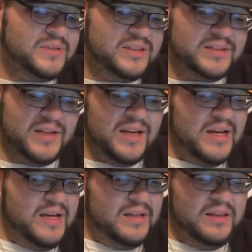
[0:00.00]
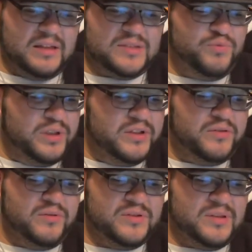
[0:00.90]
This looks very
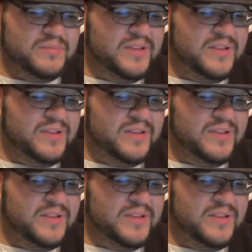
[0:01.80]
gruesome.